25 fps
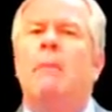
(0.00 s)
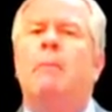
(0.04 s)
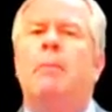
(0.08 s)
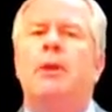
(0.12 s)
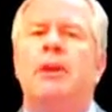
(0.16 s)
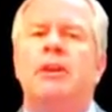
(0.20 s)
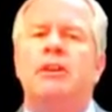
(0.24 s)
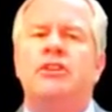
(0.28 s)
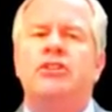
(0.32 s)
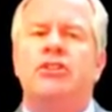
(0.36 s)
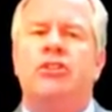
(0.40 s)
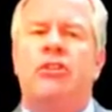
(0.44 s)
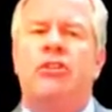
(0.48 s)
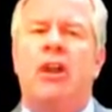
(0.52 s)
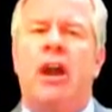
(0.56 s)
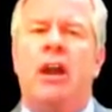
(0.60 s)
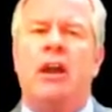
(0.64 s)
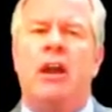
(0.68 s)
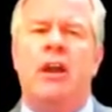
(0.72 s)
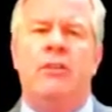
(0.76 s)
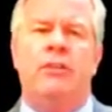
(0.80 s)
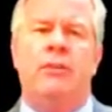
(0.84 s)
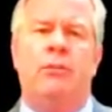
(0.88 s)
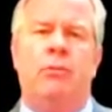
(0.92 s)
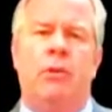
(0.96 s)
Put a
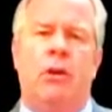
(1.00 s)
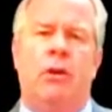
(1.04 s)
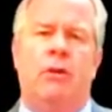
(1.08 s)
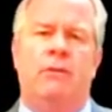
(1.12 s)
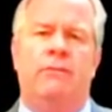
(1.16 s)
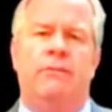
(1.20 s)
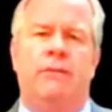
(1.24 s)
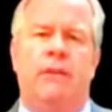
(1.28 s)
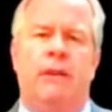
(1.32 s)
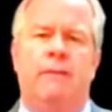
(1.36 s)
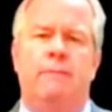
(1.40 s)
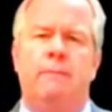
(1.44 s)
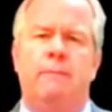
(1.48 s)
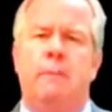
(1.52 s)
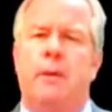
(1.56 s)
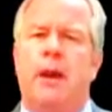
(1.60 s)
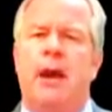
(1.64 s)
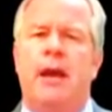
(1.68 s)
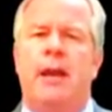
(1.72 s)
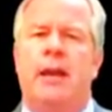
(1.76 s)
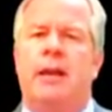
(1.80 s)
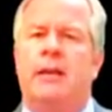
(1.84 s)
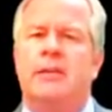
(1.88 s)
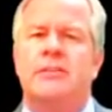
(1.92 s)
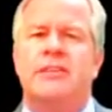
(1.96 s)
truck on the road full of
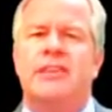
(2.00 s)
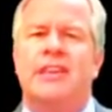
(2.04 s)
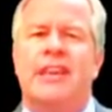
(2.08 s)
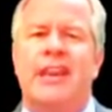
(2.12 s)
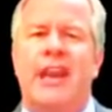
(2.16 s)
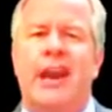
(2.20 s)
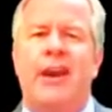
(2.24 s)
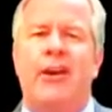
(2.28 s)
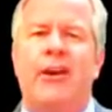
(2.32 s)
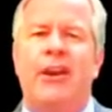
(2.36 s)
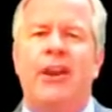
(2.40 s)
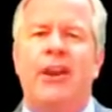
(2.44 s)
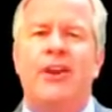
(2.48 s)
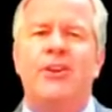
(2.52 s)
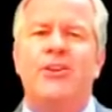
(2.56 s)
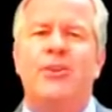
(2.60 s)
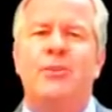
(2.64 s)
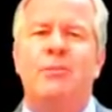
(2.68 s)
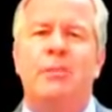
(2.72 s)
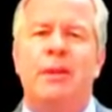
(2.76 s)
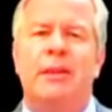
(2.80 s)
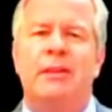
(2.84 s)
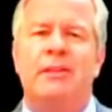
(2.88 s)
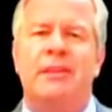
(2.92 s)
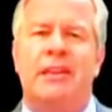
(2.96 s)
products and carry it
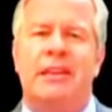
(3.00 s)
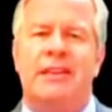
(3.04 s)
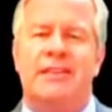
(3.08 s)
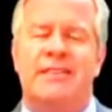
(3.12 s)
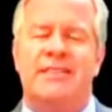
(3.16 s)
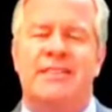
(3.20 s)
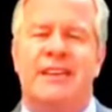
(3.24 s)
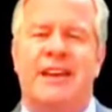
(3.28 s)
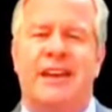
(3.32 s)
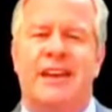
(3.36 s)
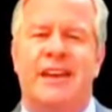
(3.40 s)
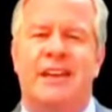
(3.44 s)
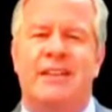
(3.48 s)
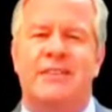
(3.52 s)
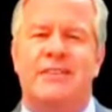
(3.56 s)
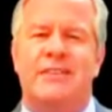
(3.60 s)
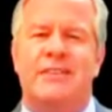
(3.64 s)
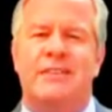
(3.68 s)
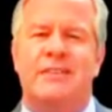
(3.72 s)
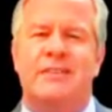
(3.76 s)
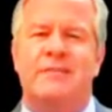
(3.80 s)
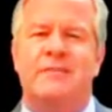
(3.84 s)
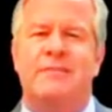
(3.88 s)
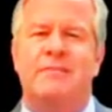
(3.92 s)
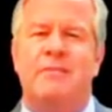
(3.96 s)
to building
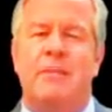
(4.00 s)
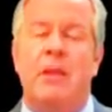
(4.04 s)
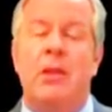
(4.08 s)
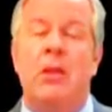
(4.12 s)
sites."